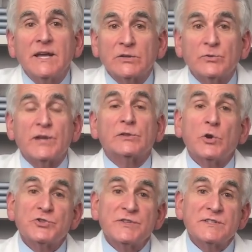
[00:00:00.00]
including
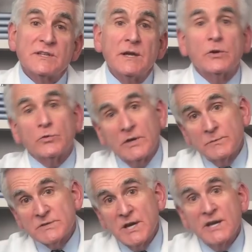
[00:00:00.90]
lotions,
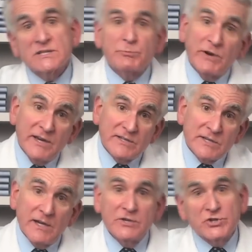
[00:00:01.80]
creams,
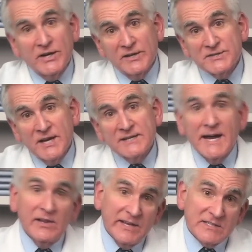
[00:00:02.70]
sprays, gels,
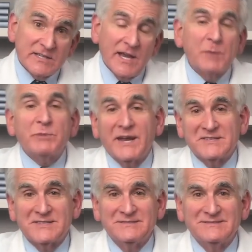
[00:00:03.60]
towelettes, and
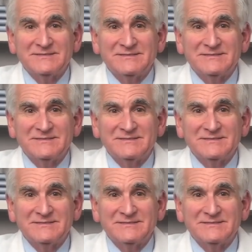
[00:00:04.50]
pads.